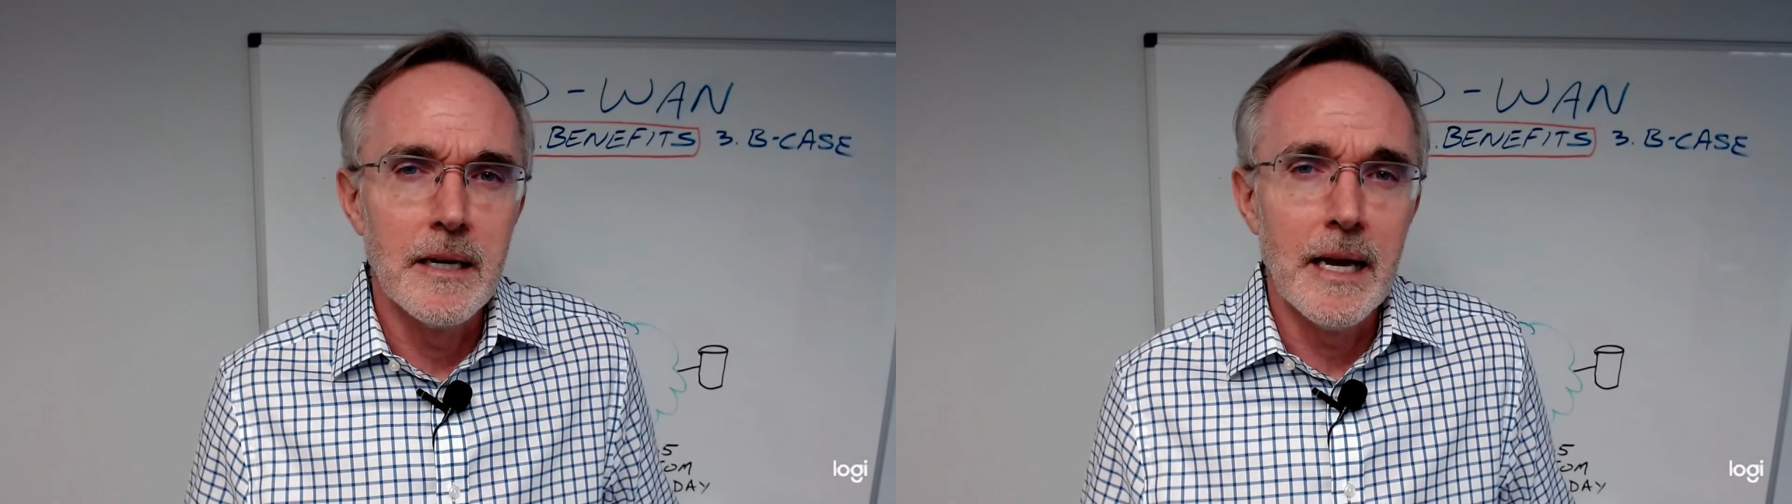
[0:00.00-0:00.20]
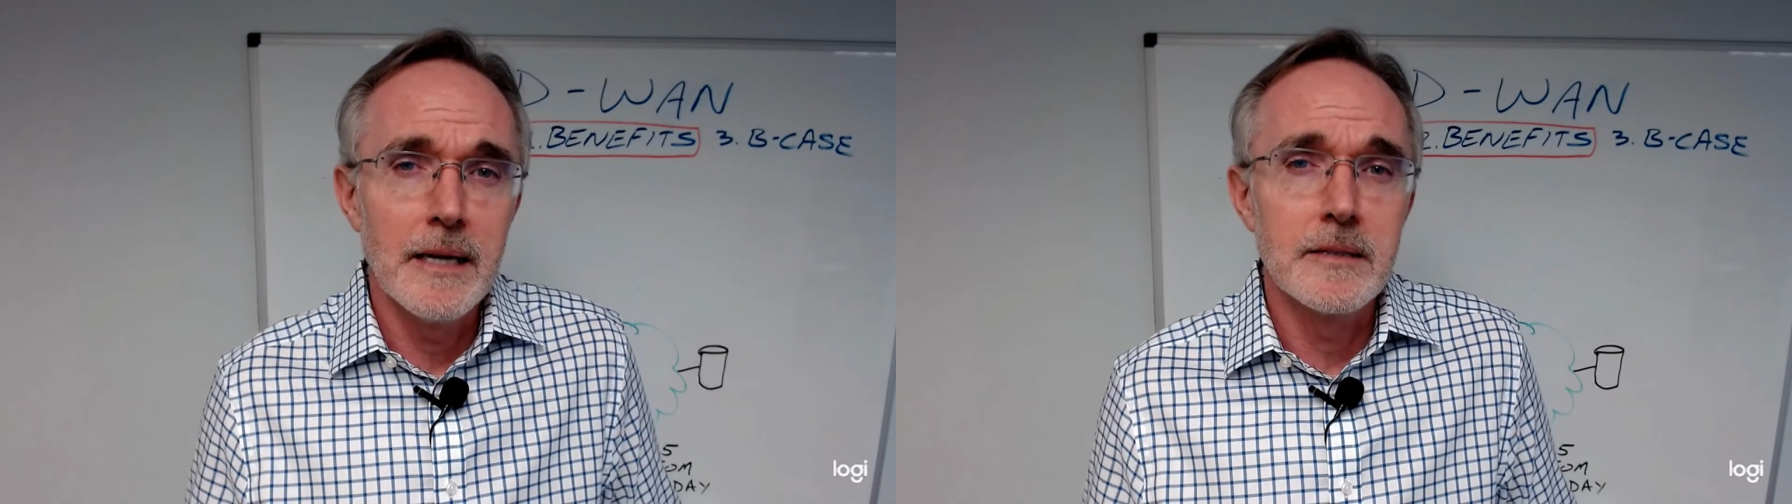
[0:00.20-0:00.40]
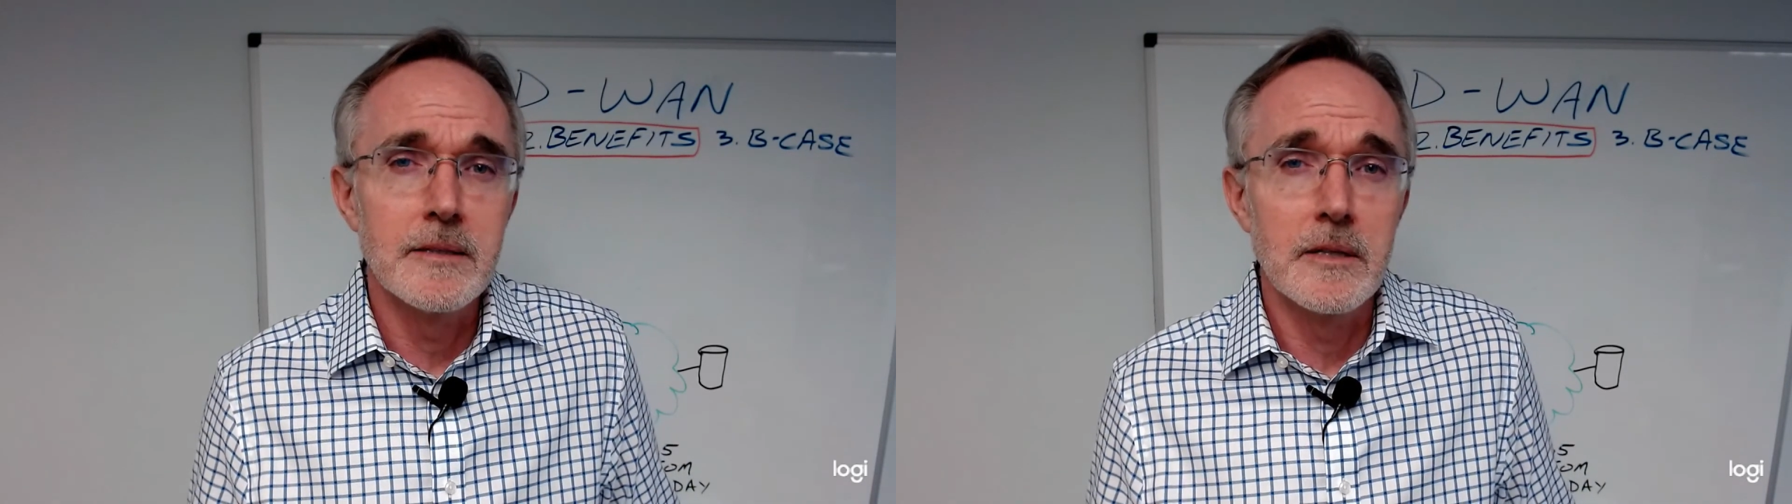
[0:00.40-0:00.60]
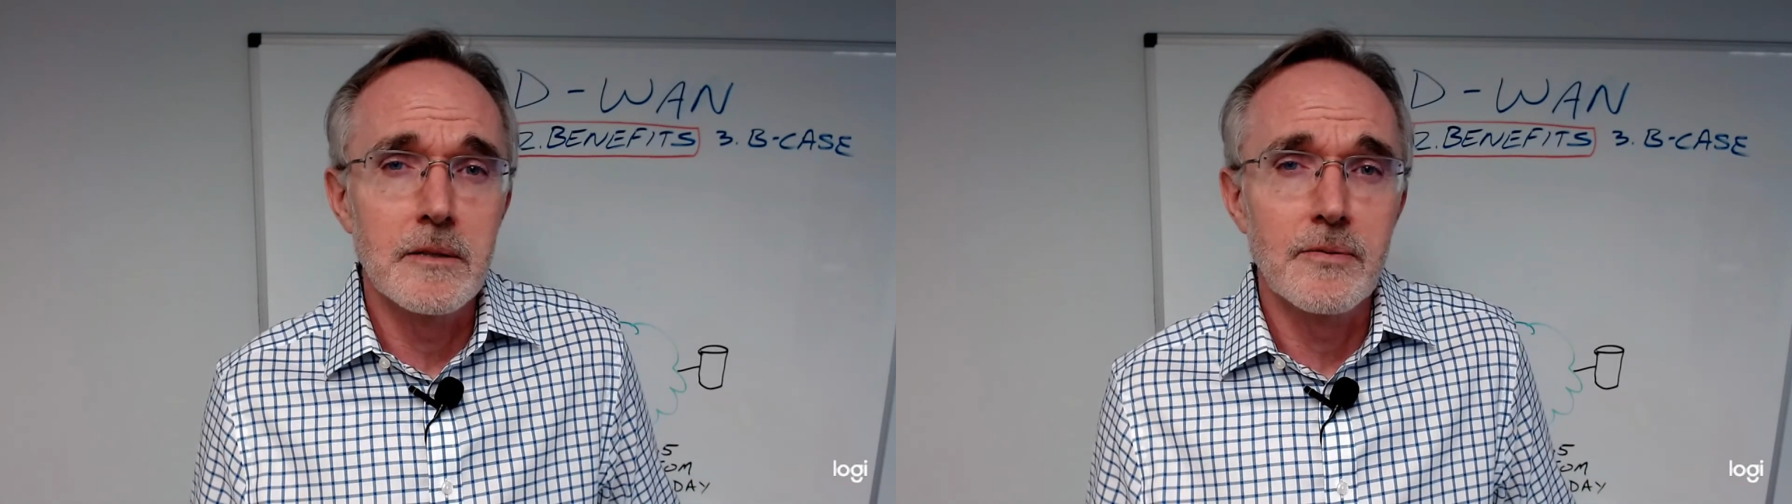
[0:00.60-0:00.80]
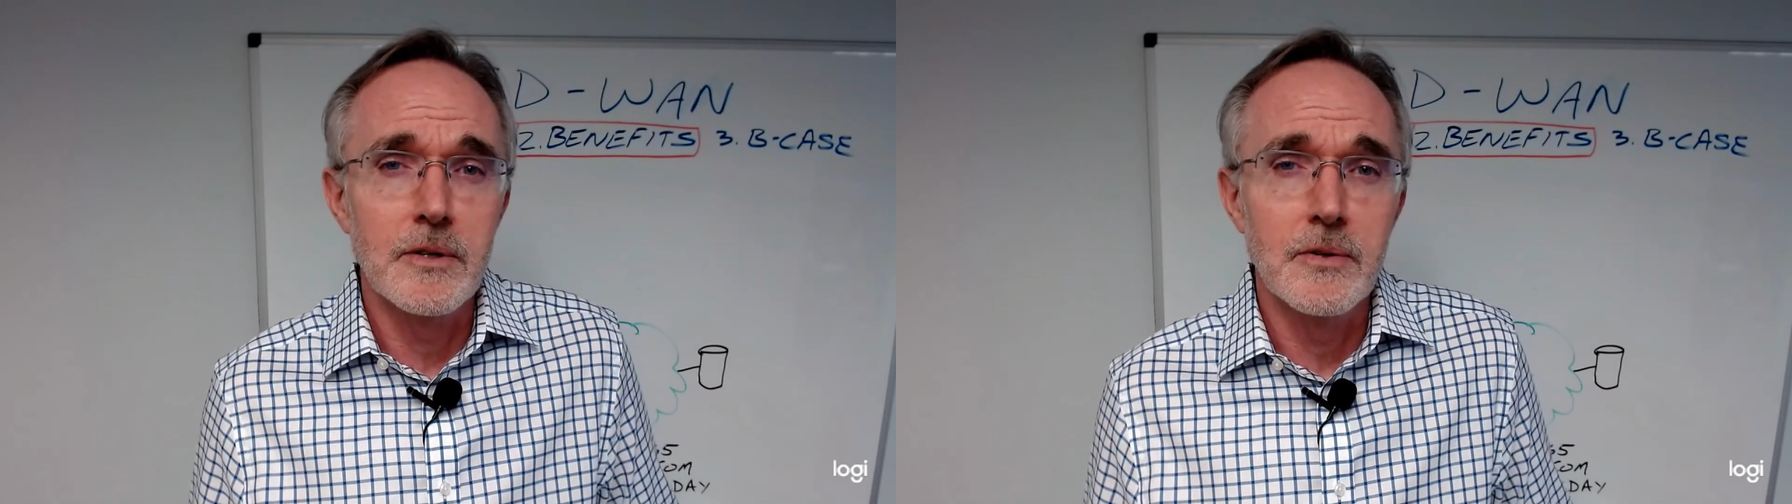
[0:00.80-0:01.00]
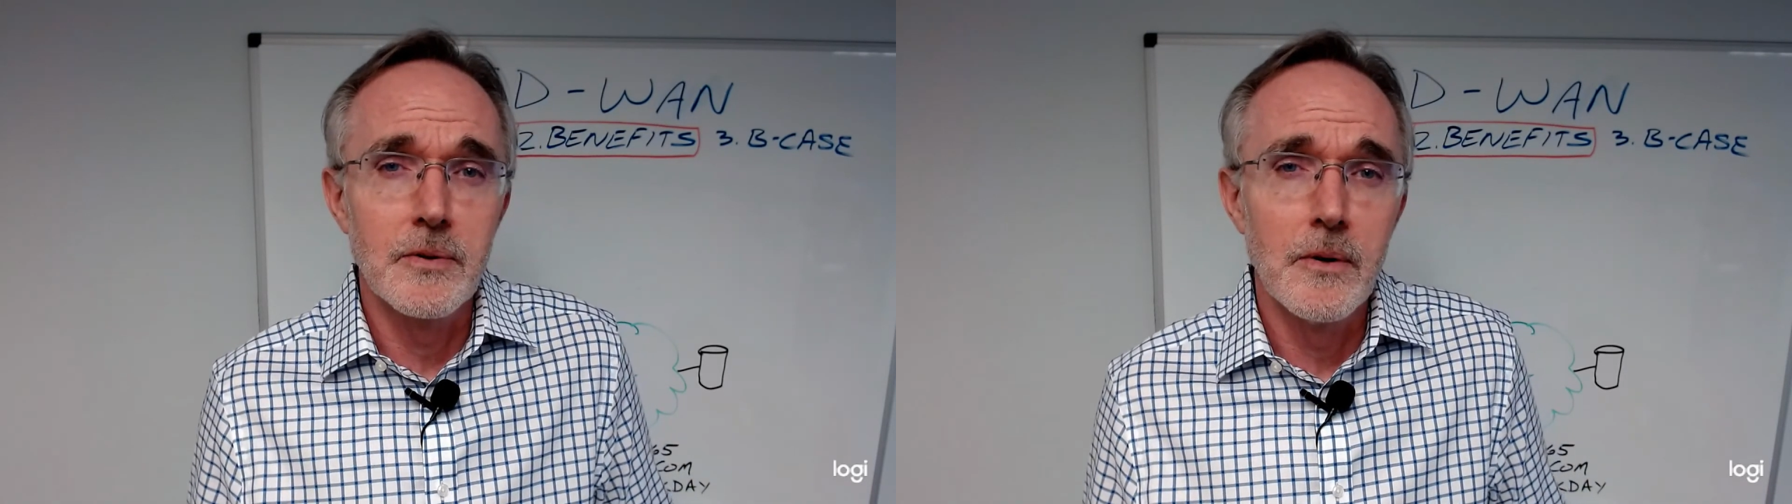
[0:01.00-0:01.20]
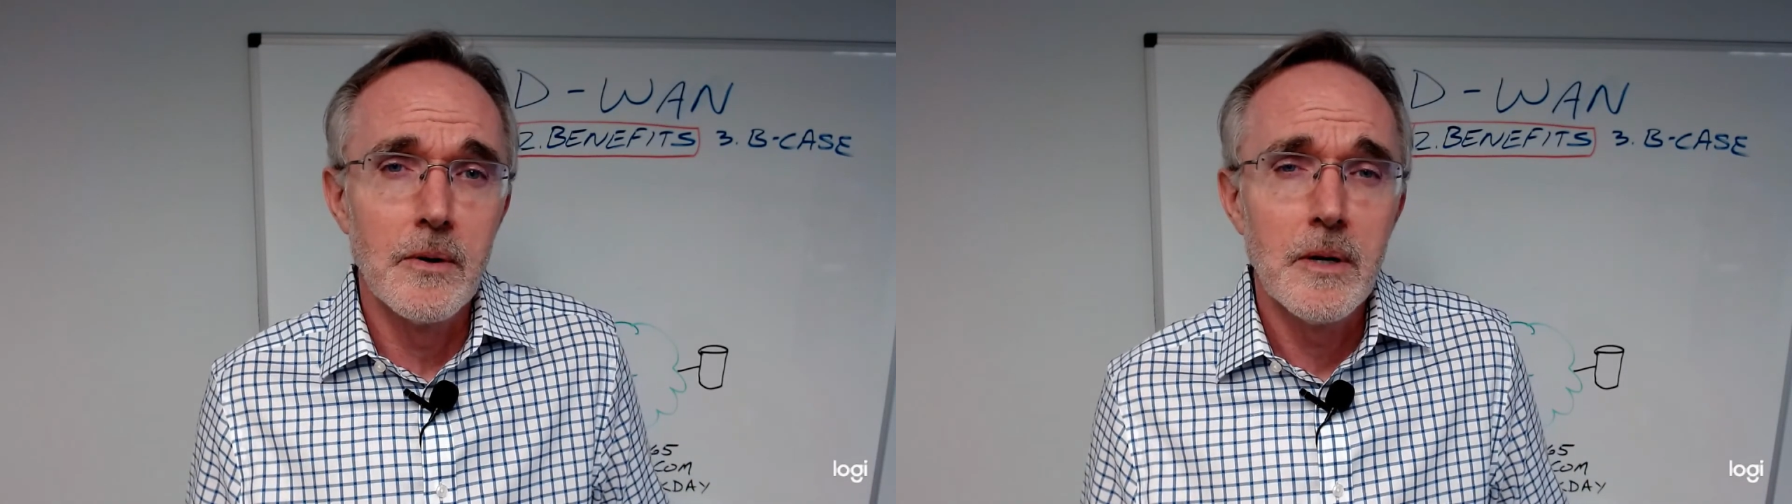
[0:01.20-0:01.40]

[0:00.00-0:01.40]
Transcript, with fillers: added sense of control,